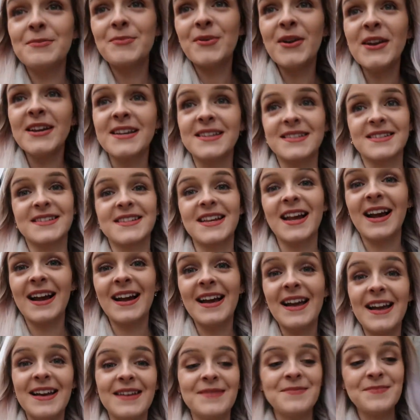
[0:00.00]
it brings.
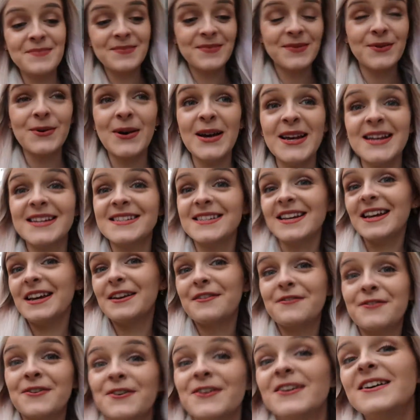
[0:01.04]
I'm quite
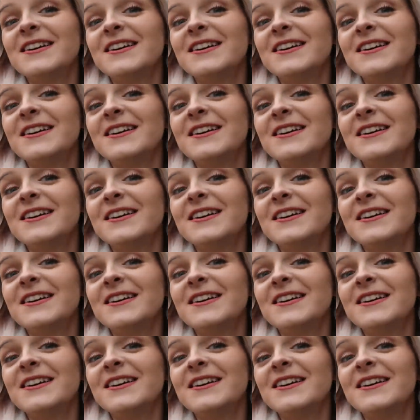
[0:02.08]
excited for